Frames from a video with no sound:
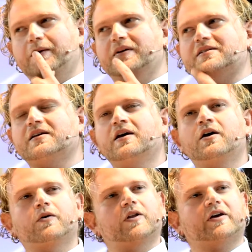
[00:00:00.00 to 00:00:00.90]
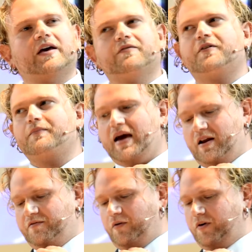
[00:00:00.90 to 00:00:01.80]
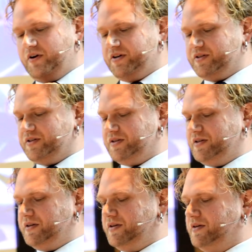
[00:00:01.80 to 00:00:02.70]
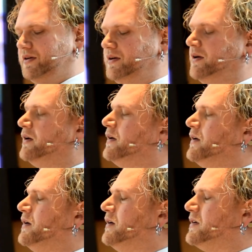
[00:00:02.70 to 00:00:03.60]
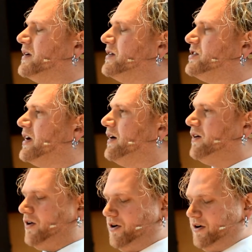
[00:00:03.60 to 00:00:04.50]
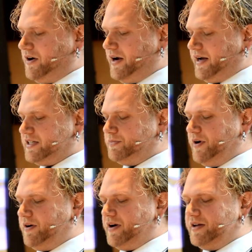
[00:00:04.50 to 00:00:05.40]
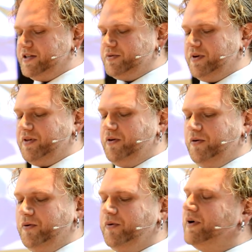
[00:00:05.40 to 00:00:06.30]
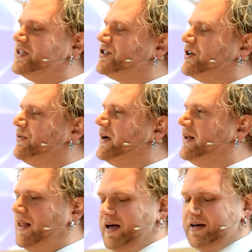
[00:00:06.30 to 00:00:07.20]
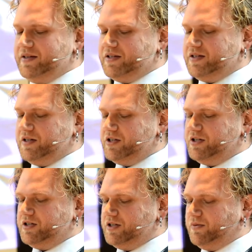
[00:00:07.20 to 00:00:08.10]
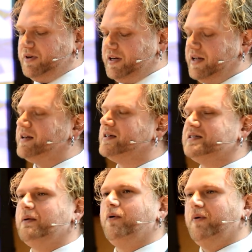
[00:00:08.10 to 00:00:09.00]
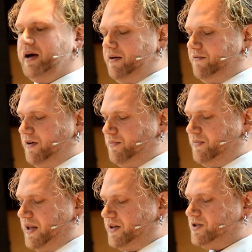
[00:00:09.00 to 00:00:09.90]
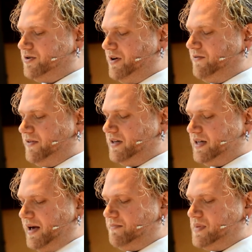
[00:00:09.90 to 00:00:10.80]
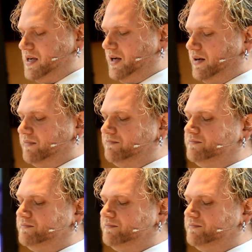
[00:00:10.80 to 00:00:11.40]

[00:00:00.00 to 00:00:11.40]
was looking for metaphors to share her experience with you, as she realized she would need to step away from ministry for the time being,